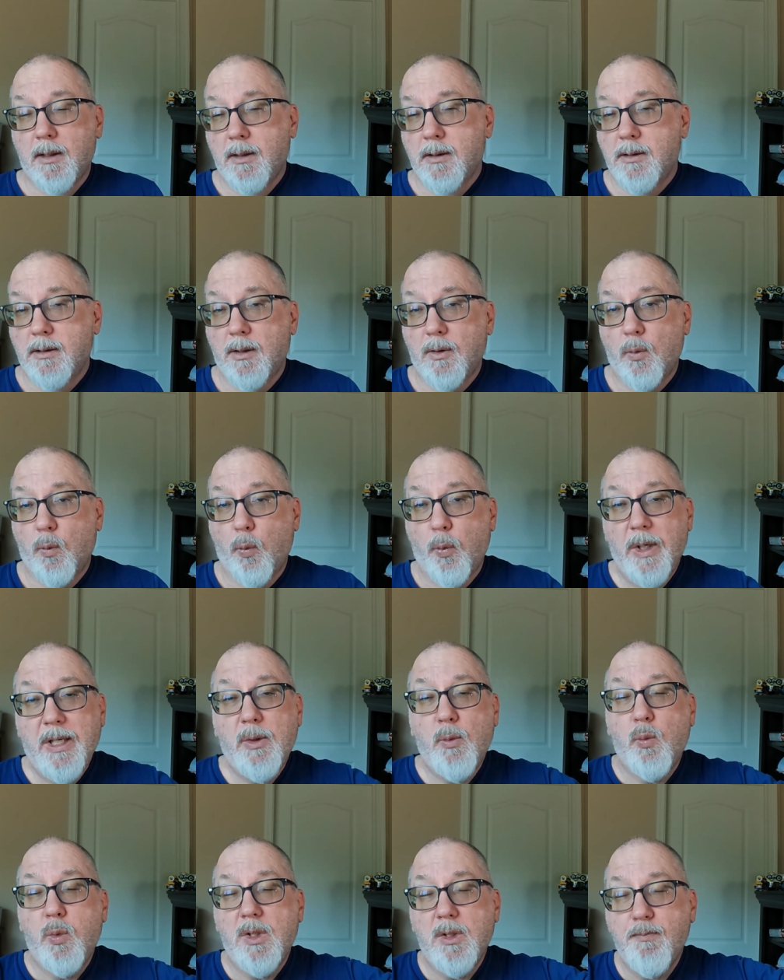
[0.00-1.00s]
So we
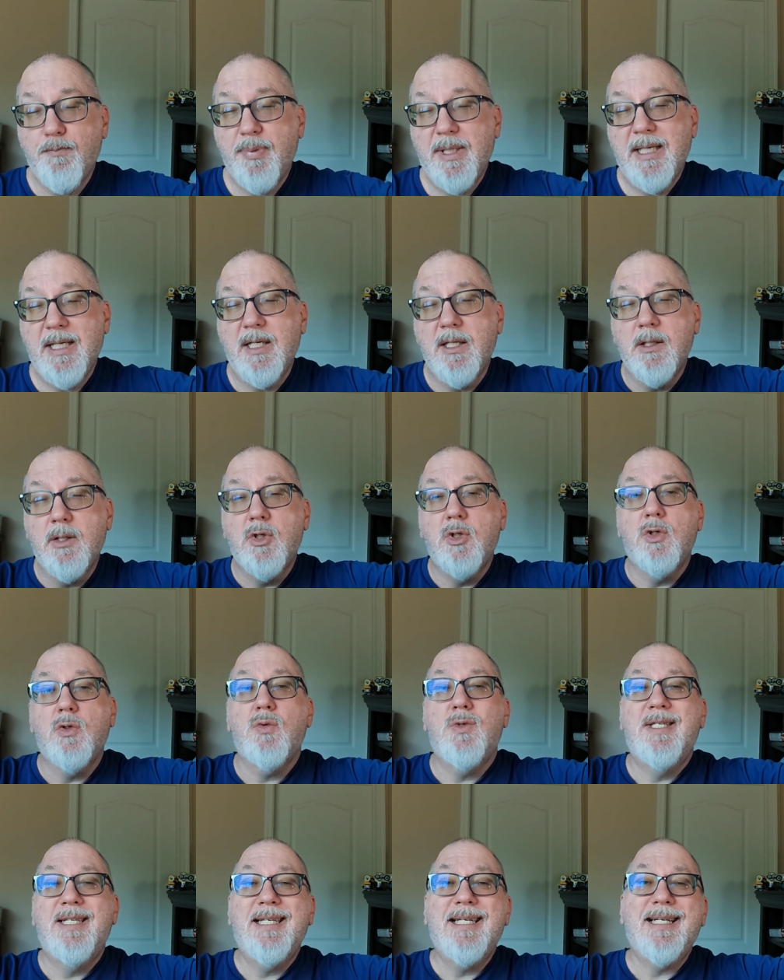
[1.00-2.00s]
will be in the new
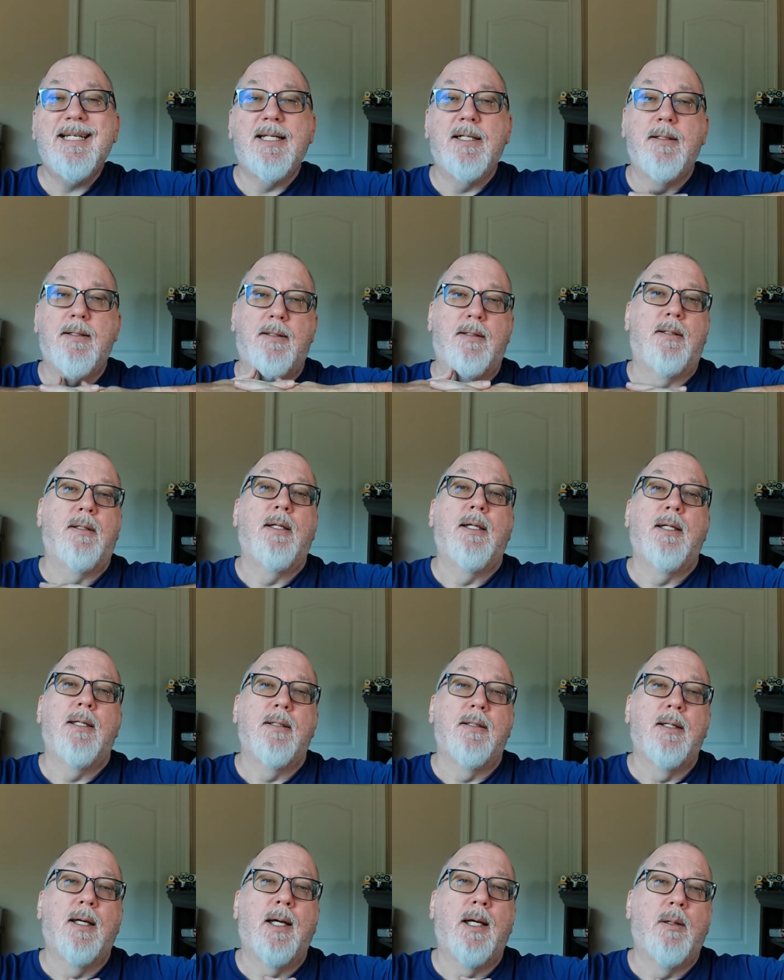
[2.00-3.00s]
digs in
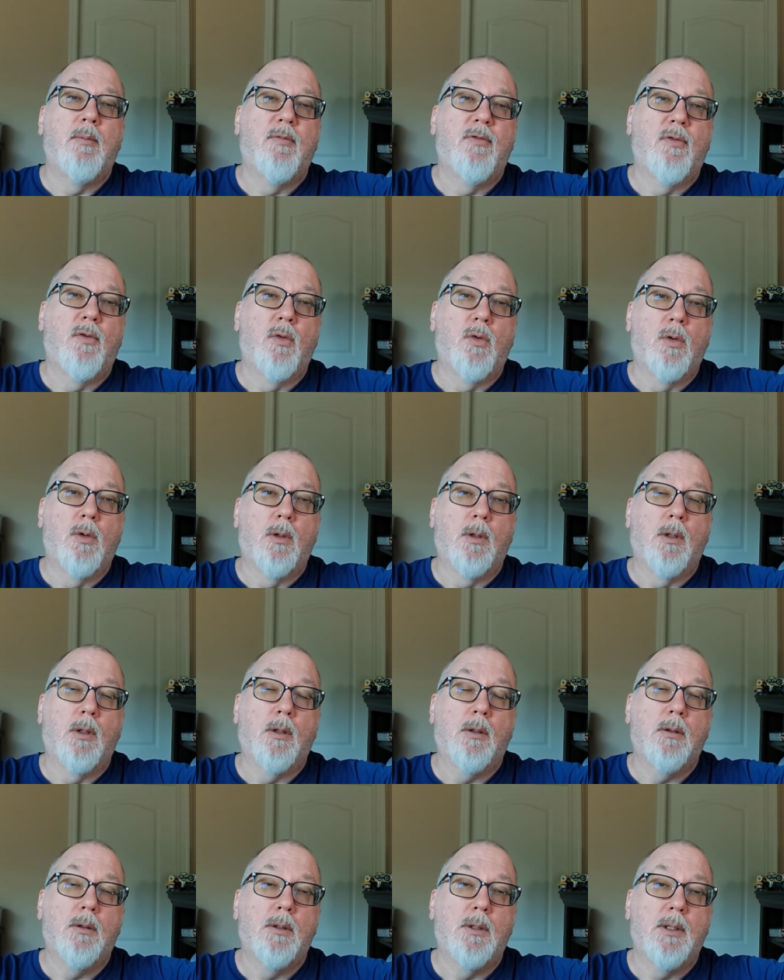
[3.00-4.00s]
time
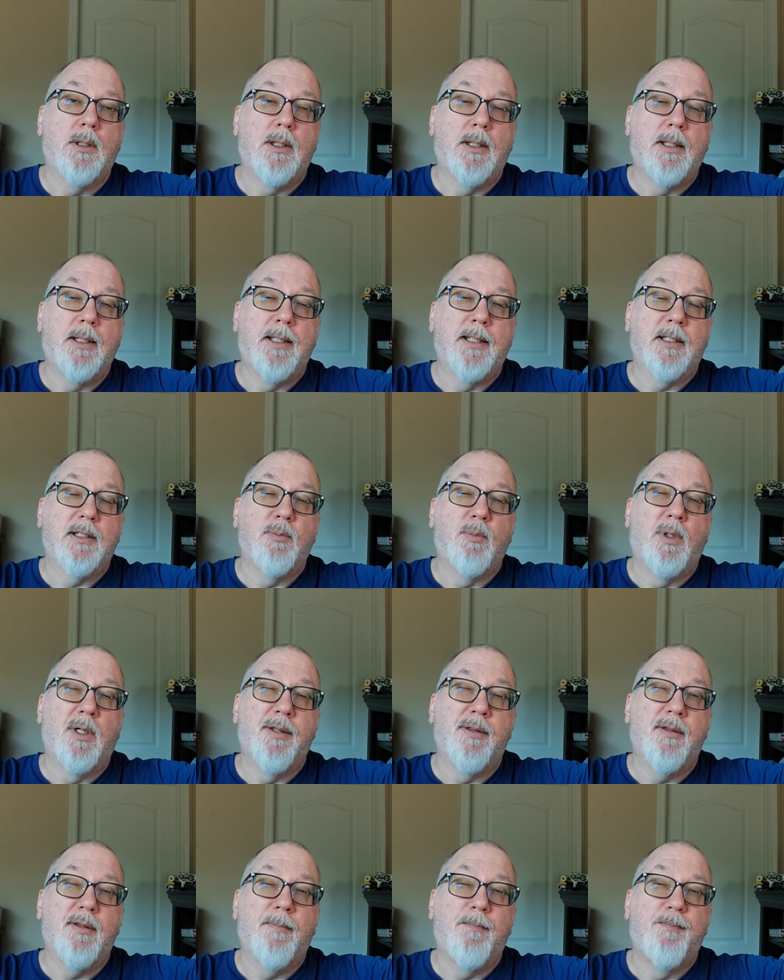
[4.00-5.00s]
for uh, next
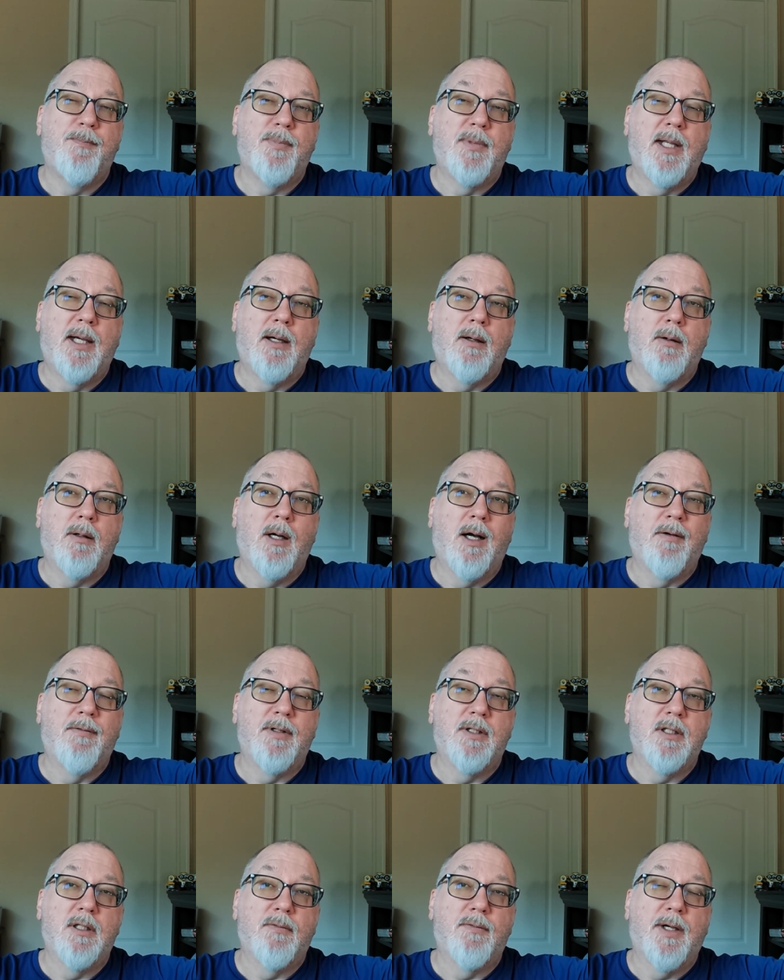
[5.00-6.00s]
month. Now,
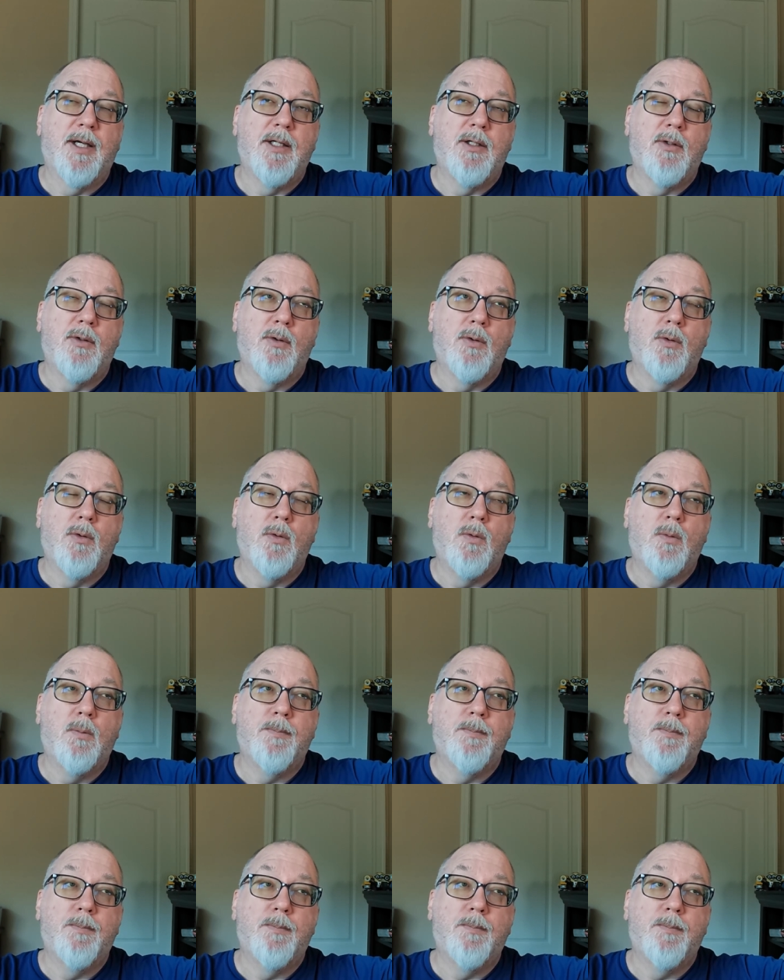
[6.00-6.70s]
obviously, if I do,